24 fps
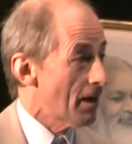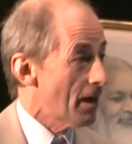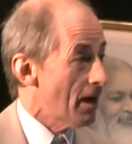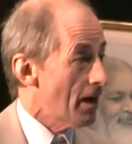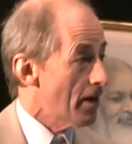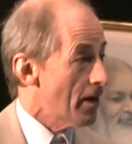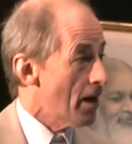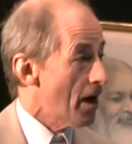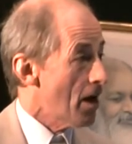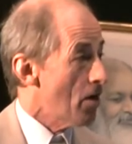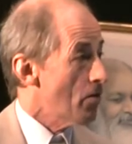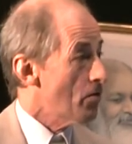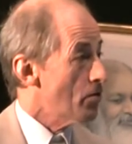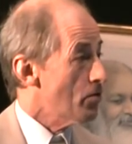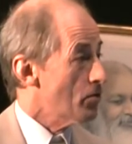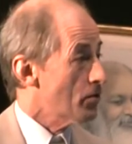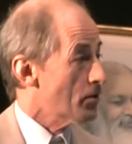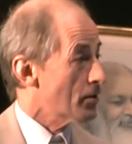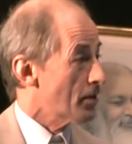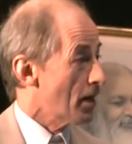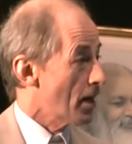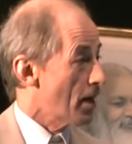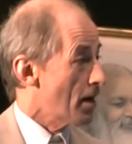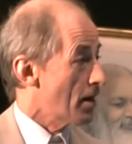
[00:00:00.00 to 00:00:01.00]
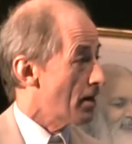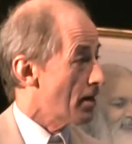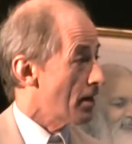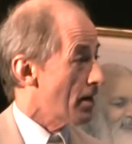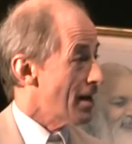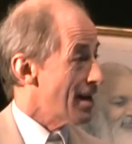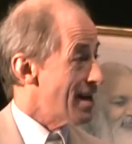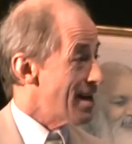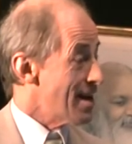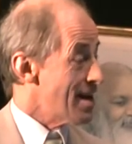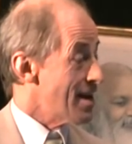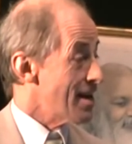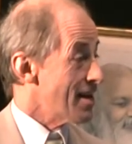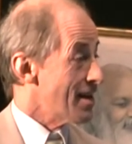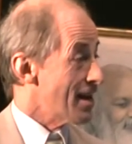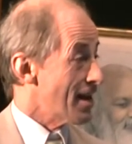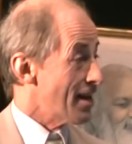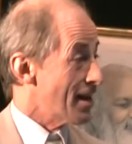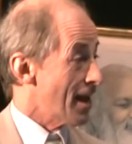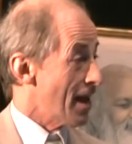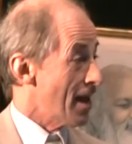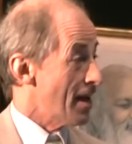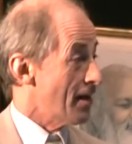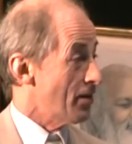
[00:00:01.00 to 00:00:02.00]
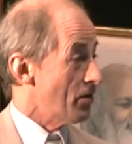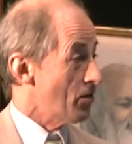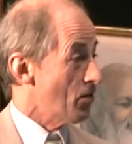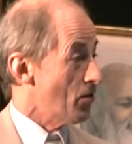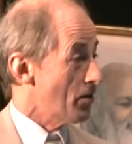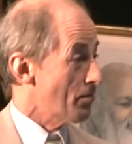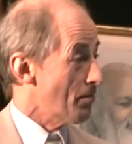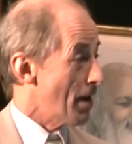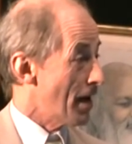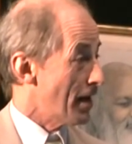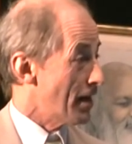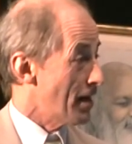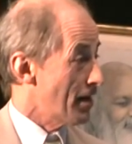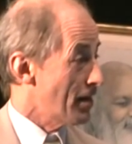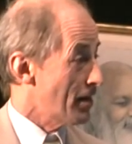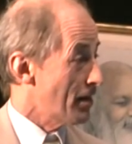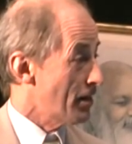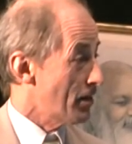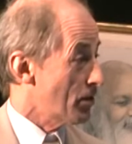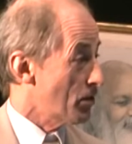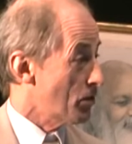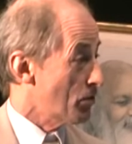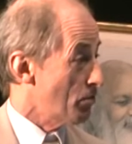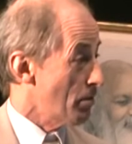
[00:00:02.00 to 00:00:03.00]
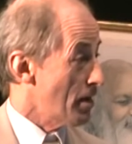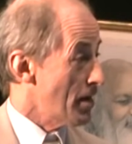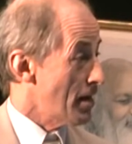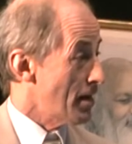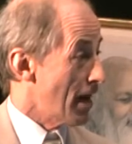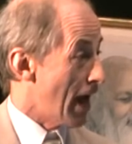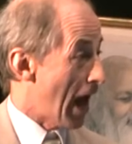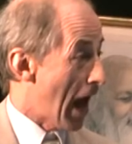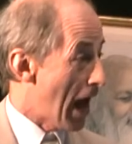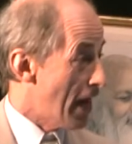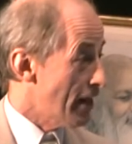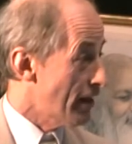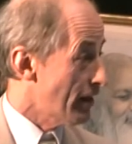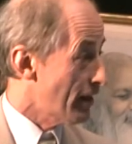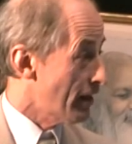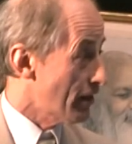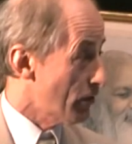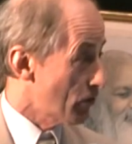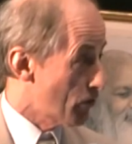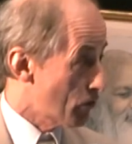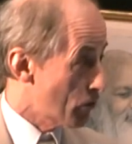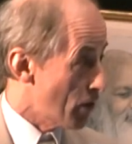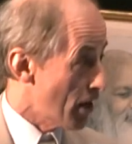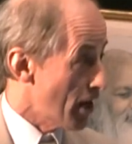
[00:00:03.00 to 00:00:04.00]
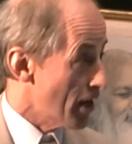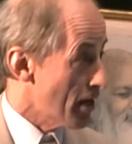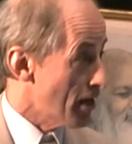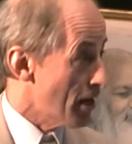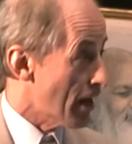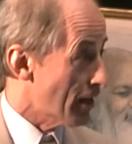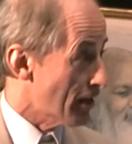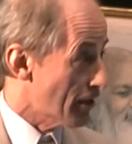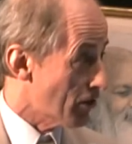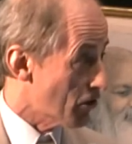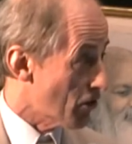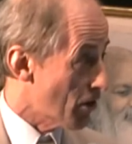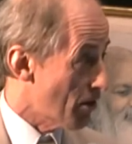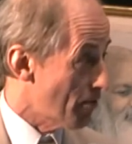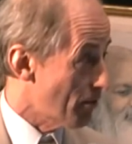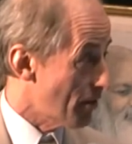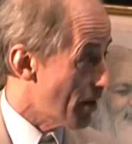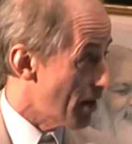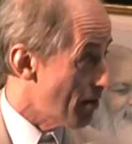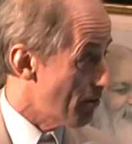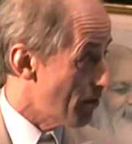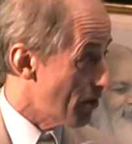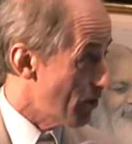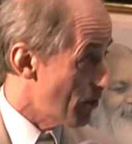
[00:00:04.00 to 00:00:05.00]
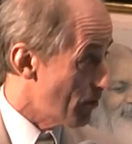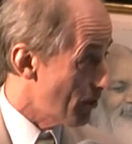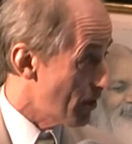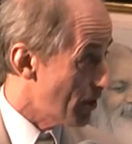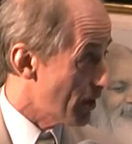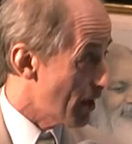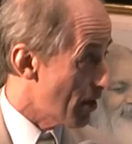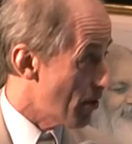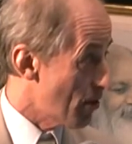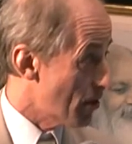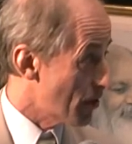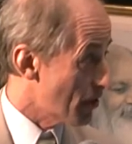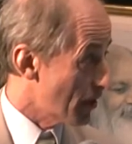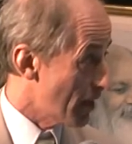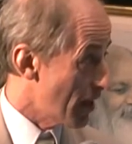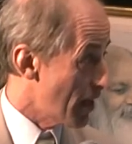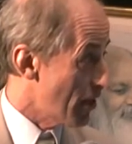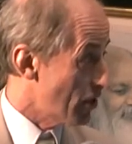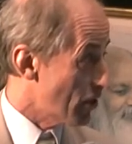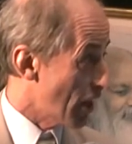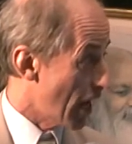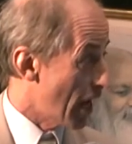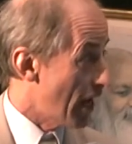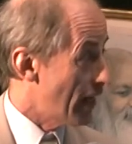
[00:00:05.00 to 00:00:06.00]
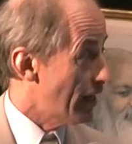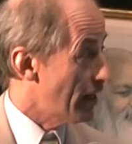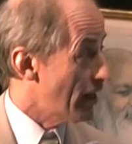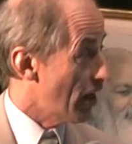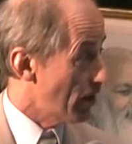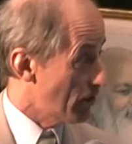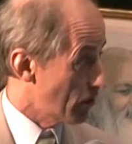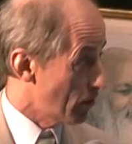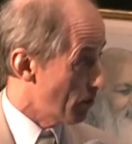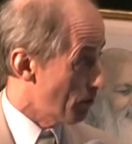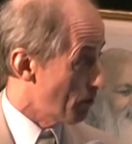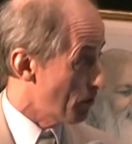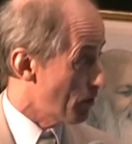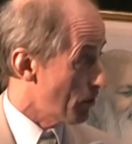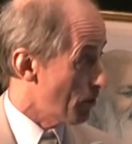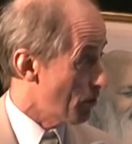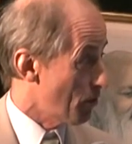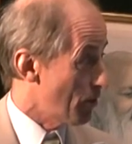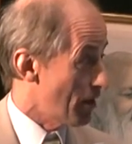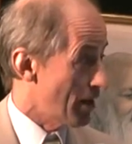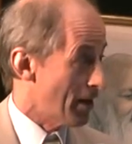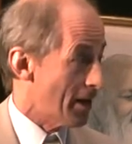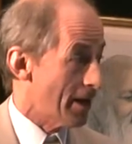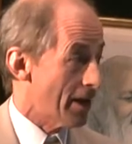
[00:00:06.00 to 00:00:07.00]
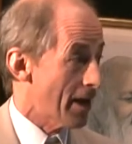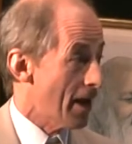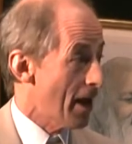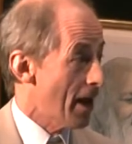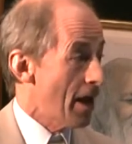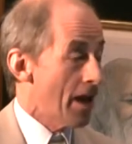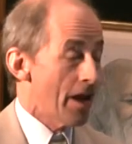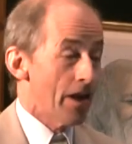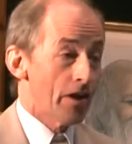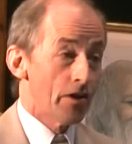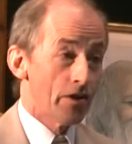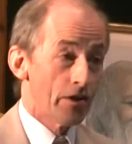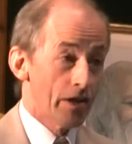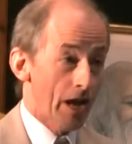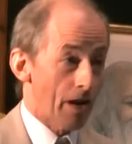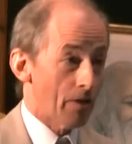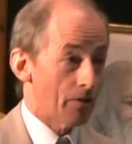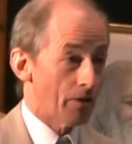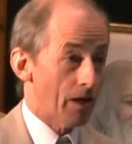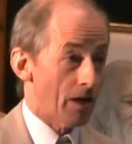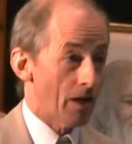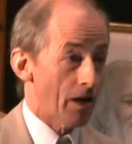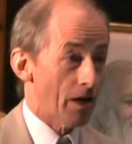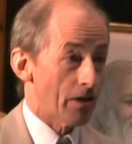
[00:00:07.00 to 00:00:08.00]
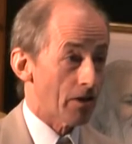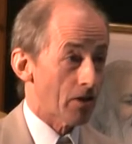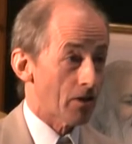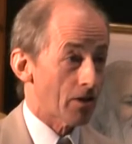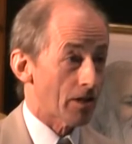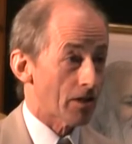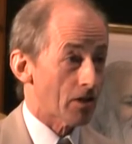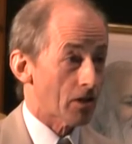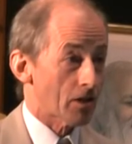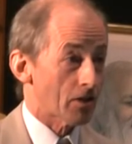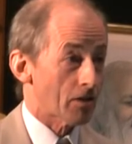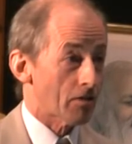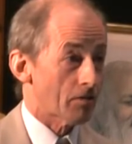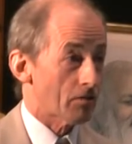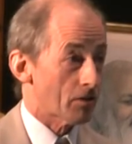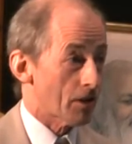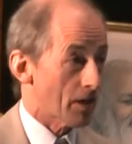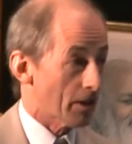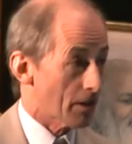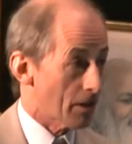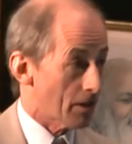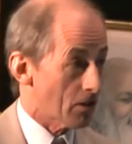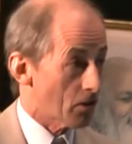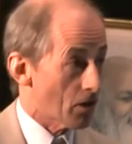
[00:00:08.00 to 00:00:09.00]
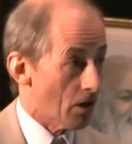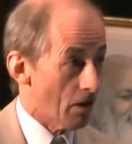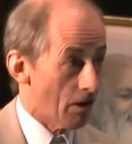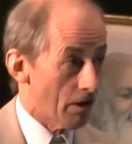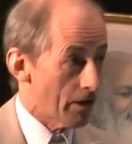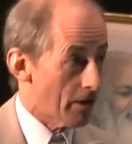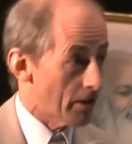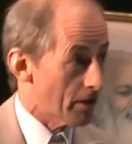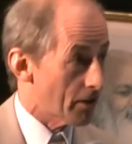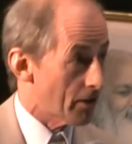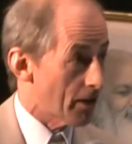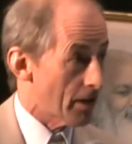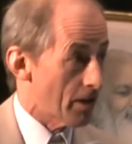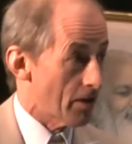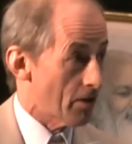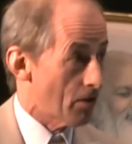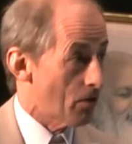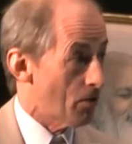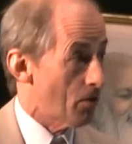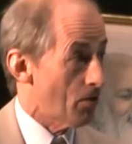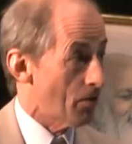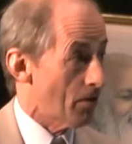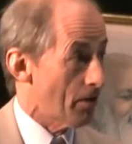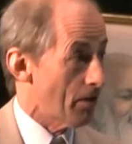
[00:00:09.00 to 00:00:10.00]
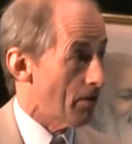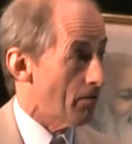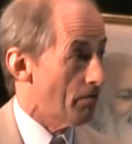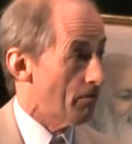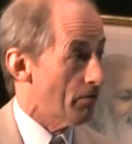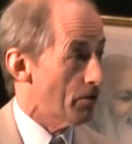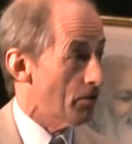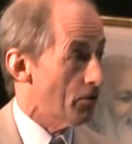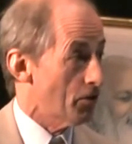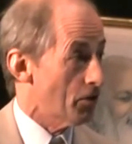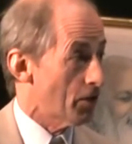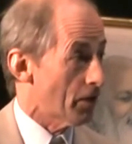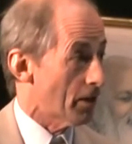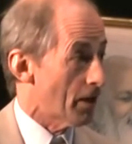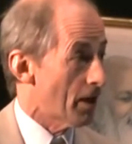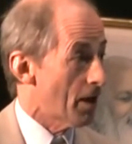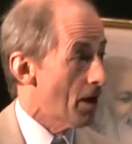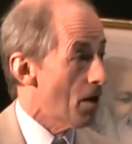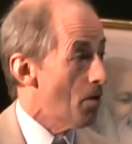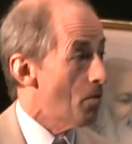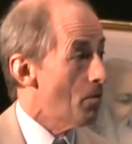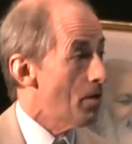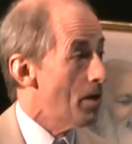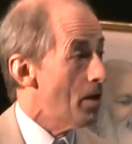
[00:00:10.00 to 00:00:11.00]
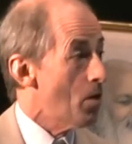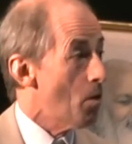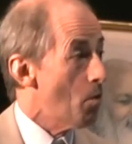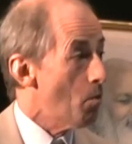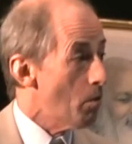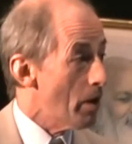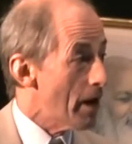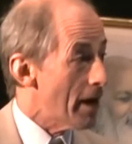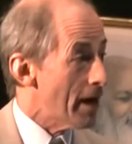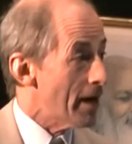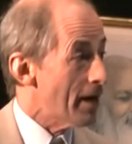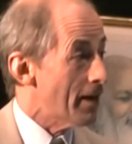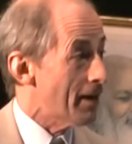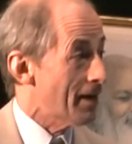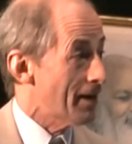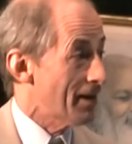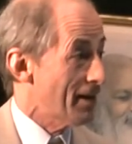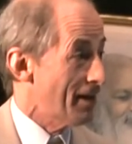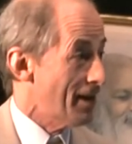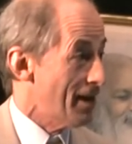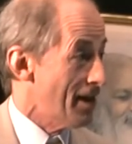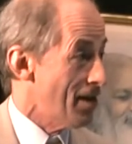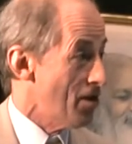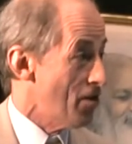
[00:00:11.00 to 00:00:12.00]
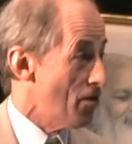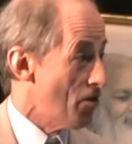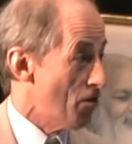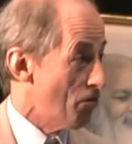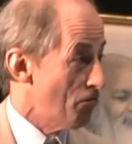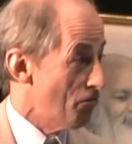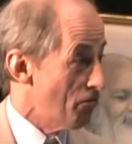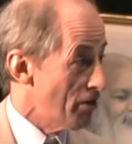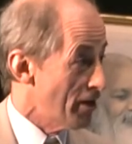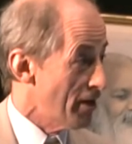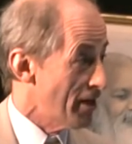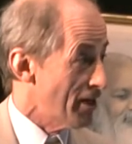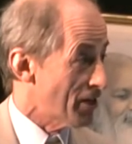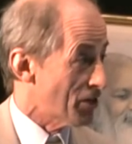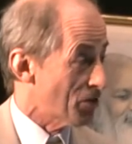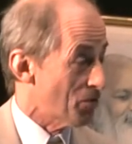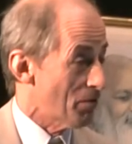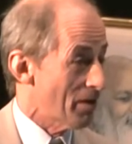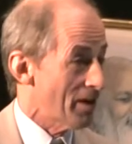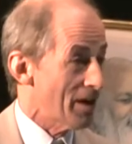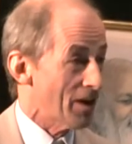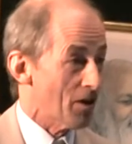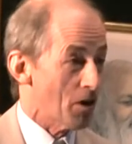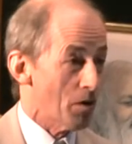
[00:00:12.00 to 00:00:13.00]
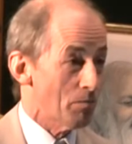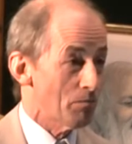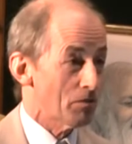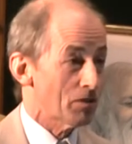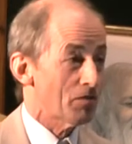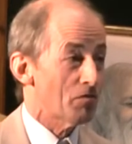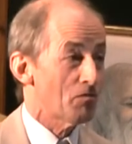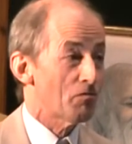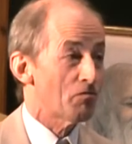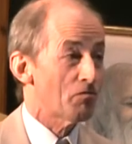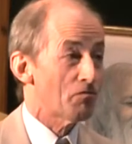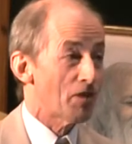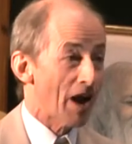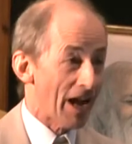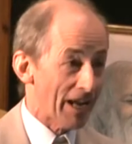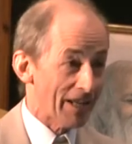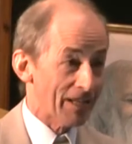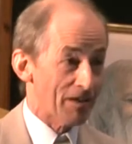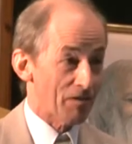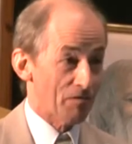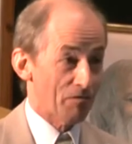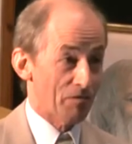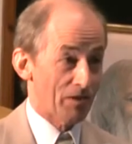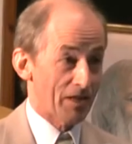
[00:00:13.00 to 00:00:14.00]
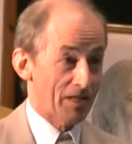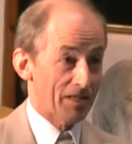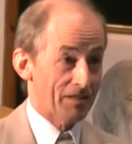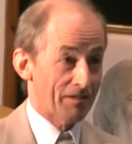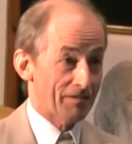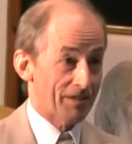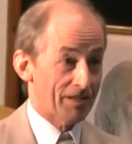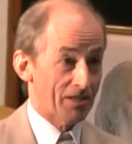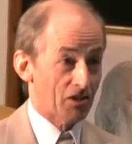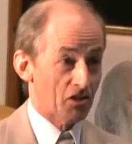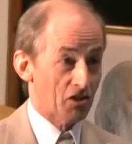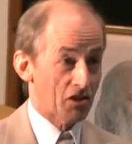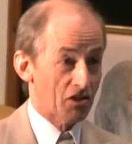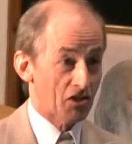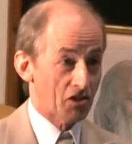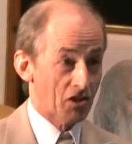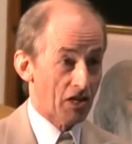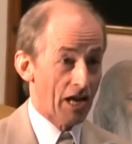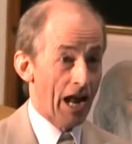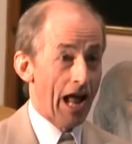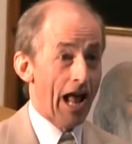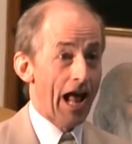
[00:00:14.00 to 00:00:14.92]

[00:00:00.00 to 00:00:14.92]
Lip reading: and now you start eating again, going back into the sweet and trying at the same time to do the sour stage, and subsequently down along your digestive tract. It's all in a state of total confusion. Will you wait till you're finished? When it comes to vata-phasic digestion,